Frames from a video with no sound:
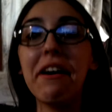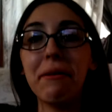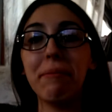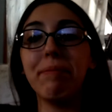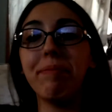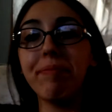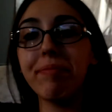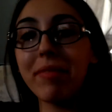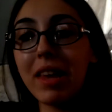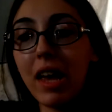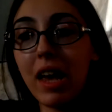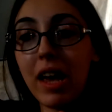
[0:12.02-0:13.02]
um,
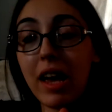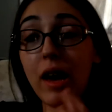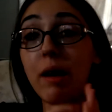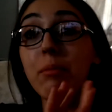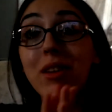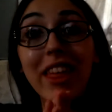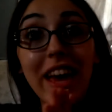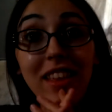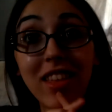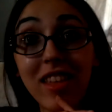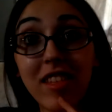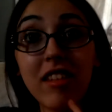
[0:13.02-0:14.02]
I'm glad
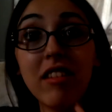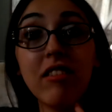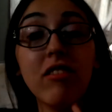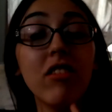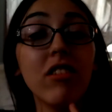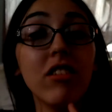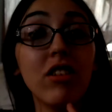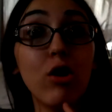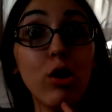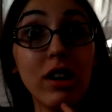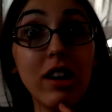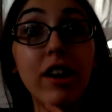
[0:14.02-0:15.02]
to see you.
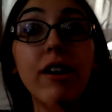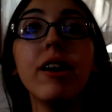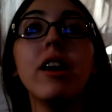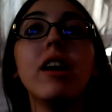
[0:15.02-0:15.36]
You're here.